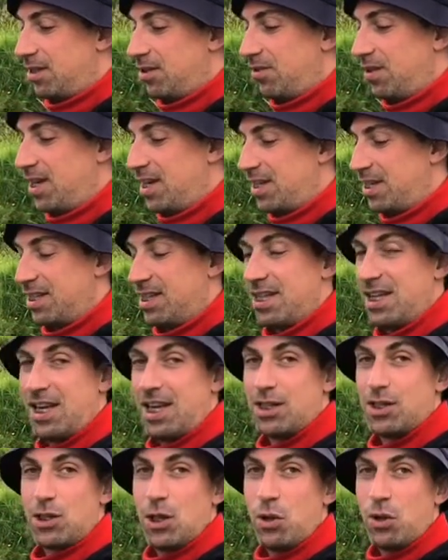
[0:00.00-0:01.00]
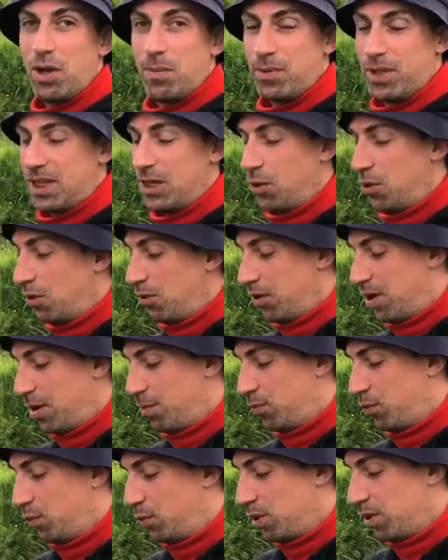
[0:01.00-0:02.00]
All right, let's load up the
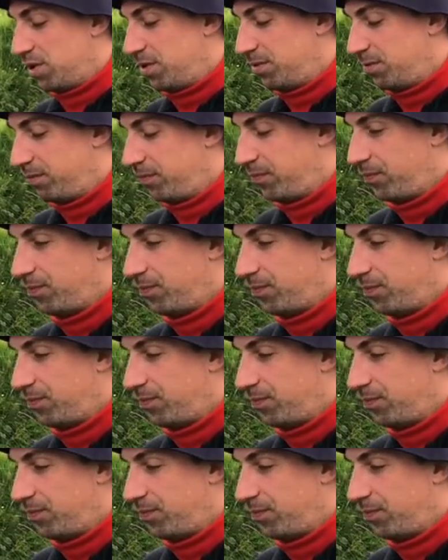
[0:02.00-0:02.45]
Oria brewer.